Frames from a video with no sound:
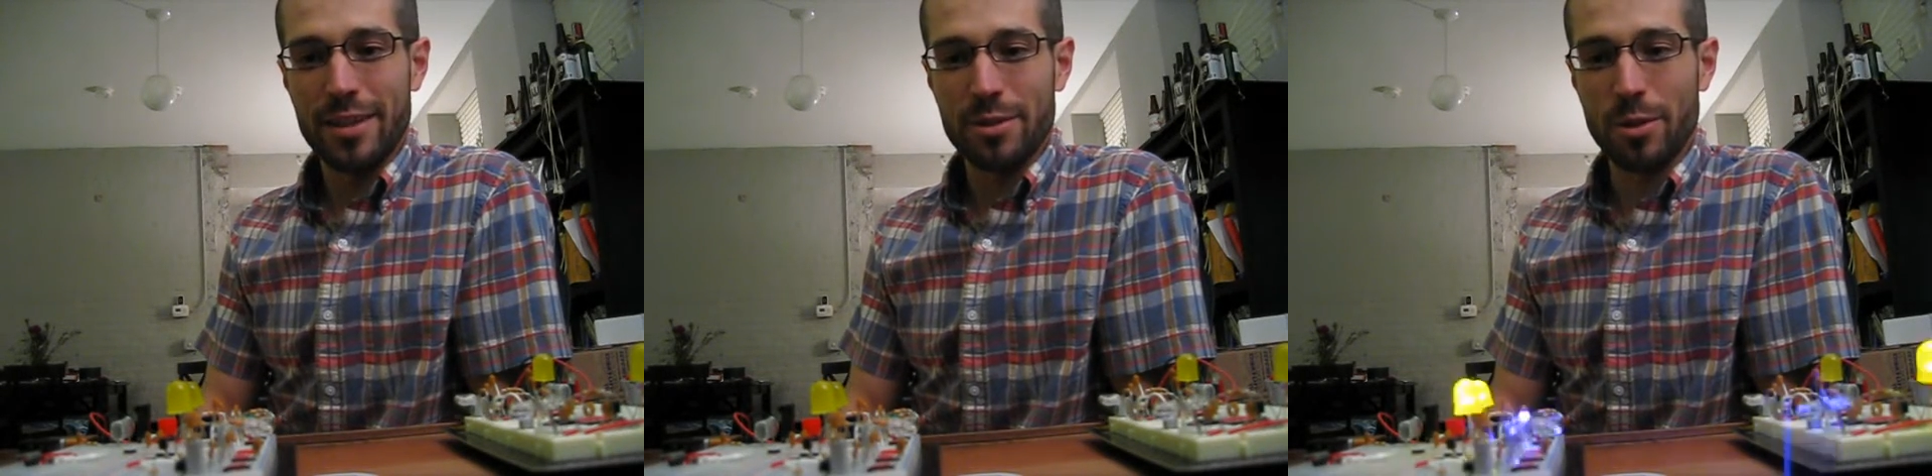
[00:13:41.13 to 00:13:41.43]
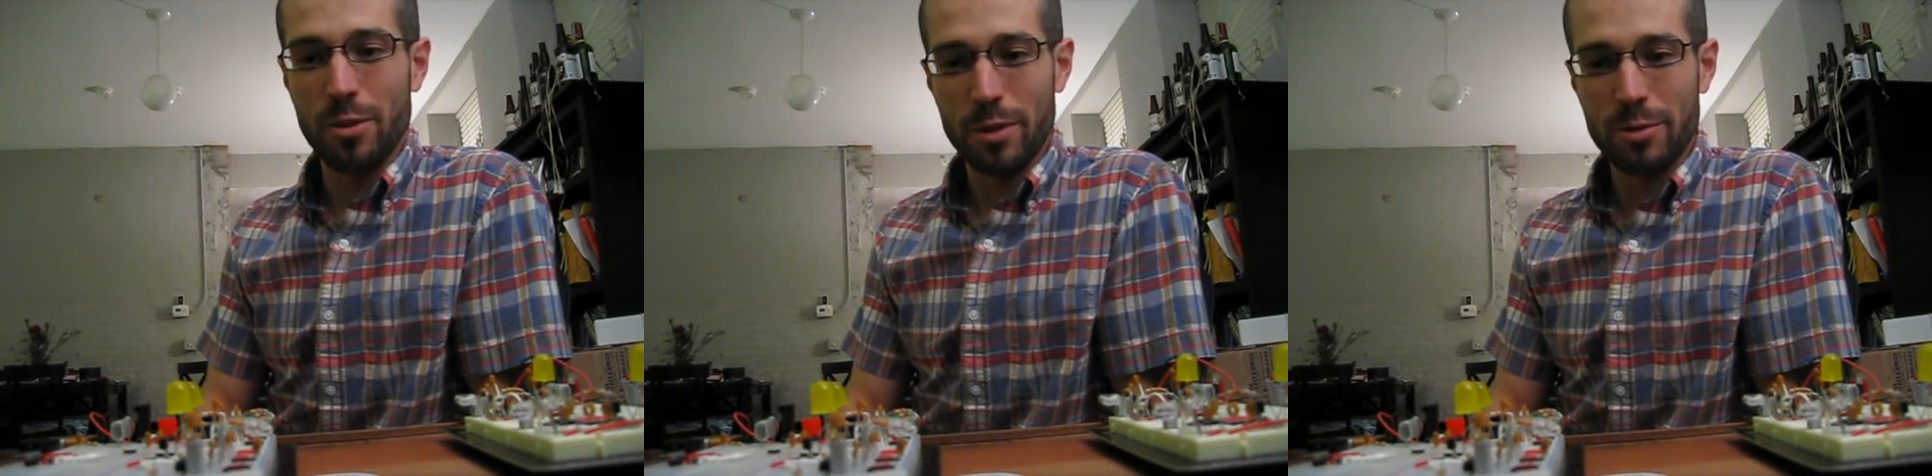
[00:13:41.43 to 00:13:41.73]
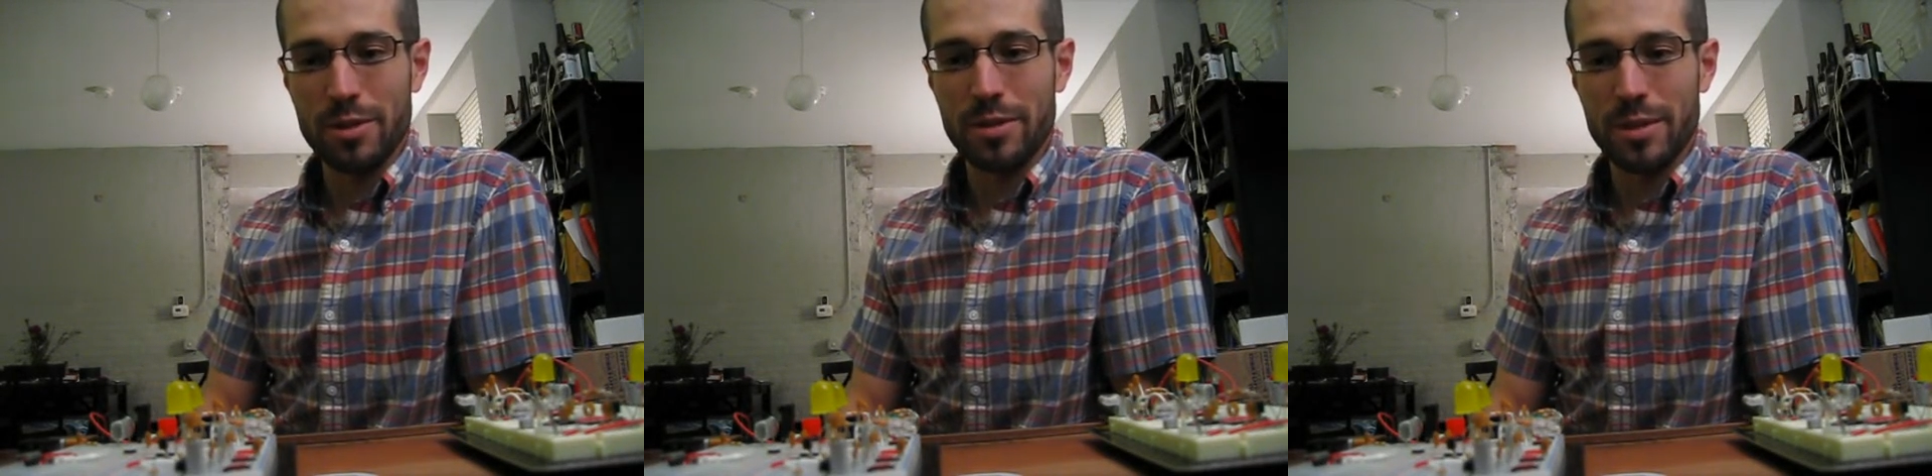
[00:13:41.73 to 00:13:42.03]
So it
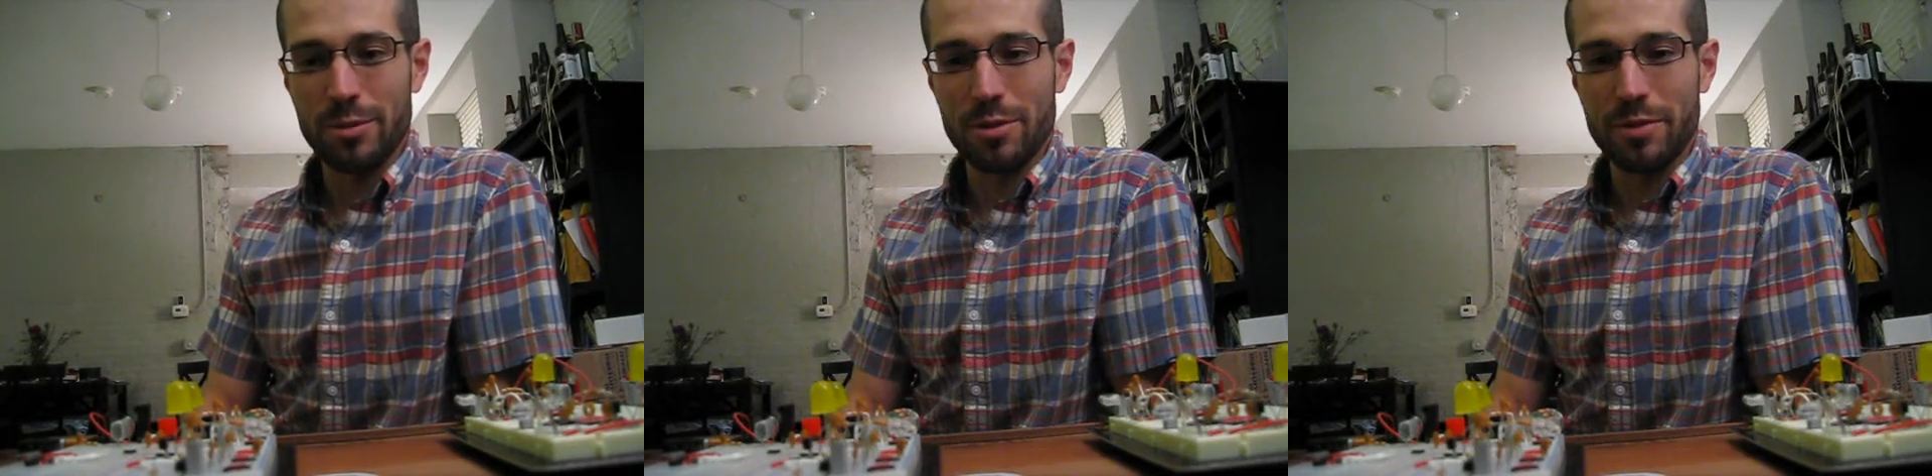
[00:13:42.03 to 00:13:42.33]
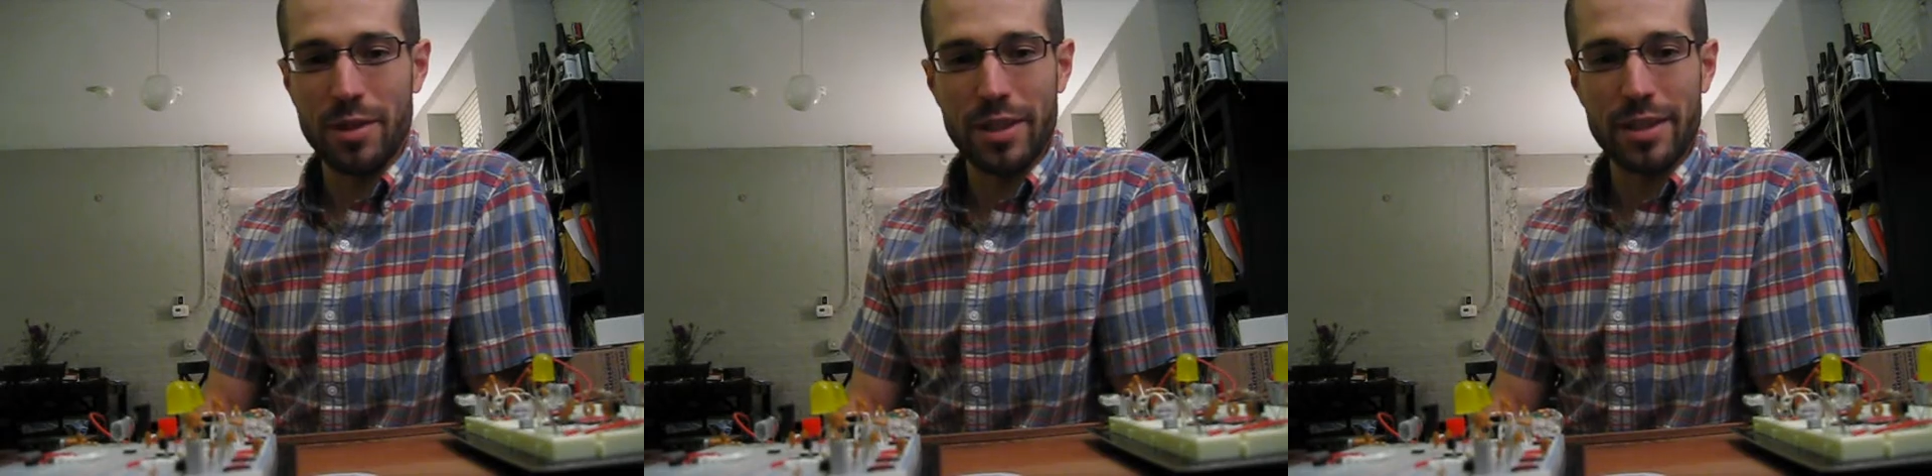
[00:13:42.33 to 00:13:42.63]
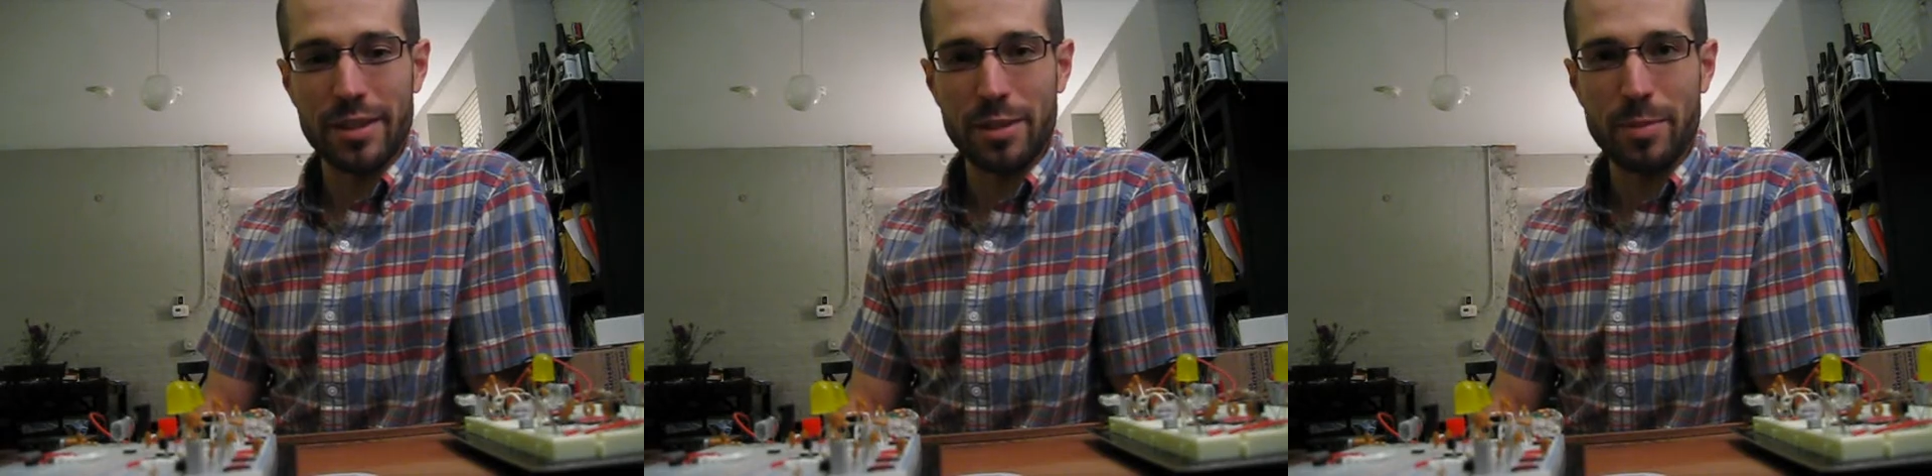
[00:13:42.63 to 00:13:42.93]
was a very
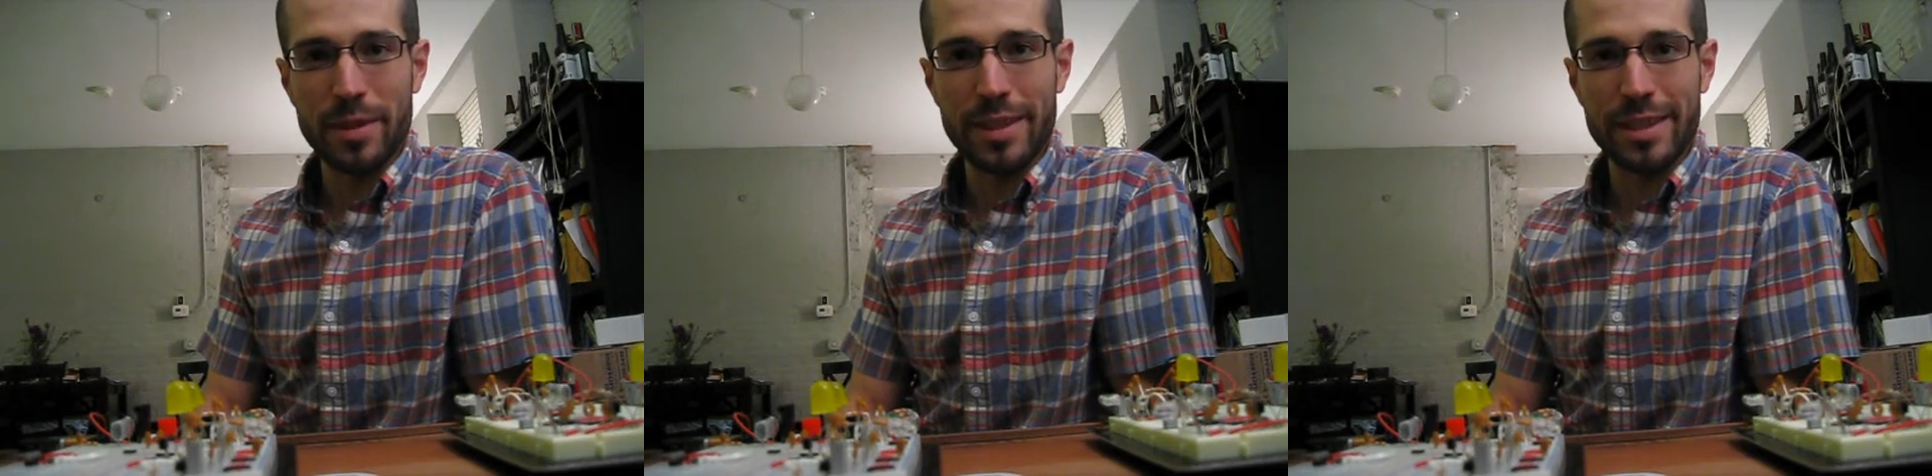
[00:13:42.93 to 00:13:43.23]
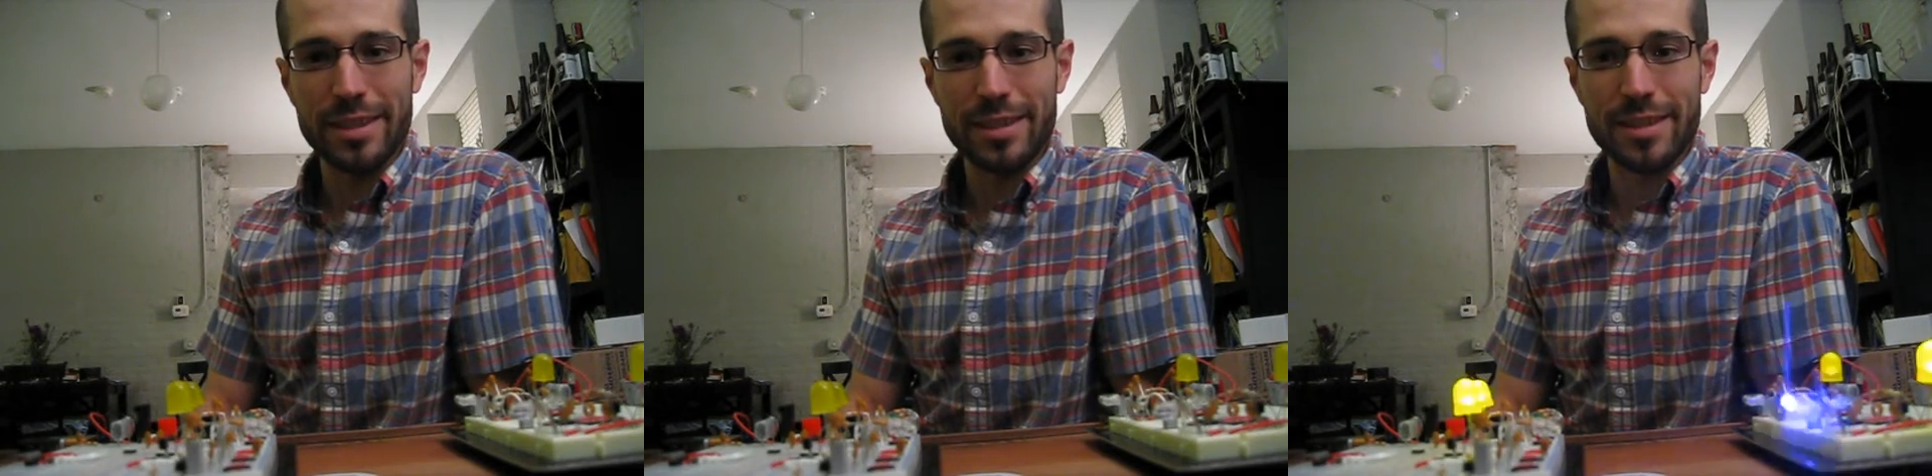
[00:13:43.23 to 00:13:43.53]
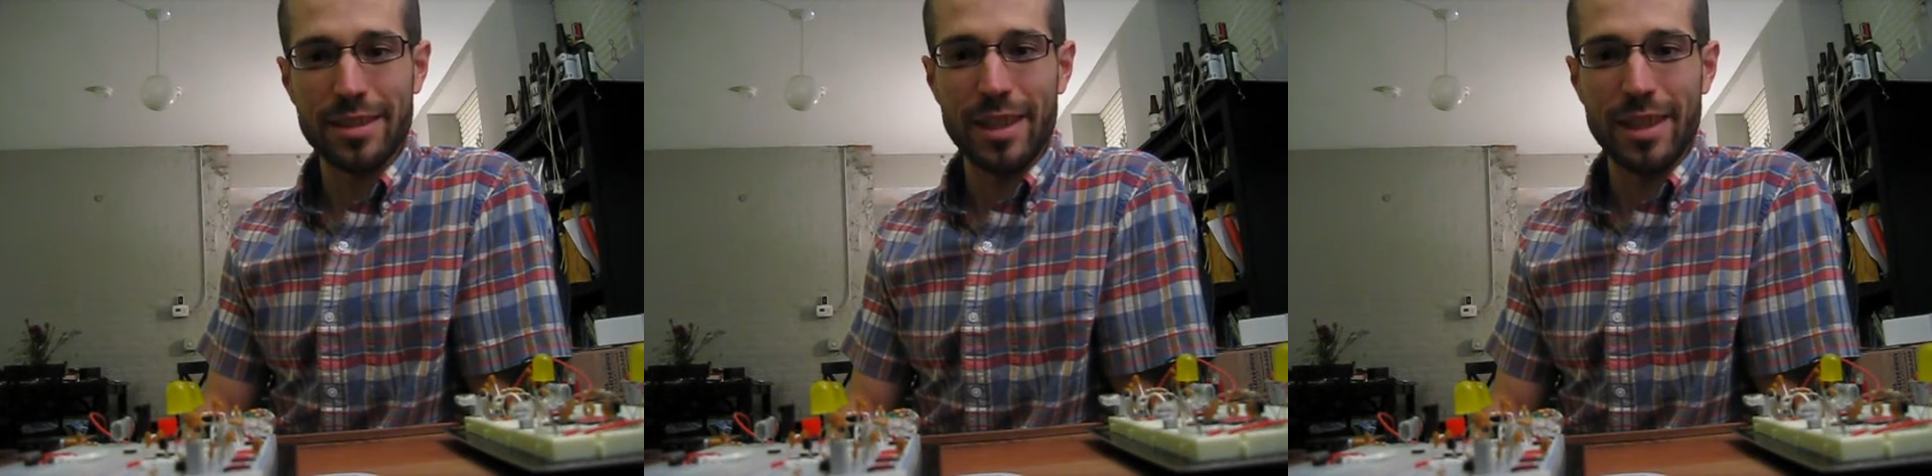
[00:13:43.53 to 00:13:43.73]
good experience.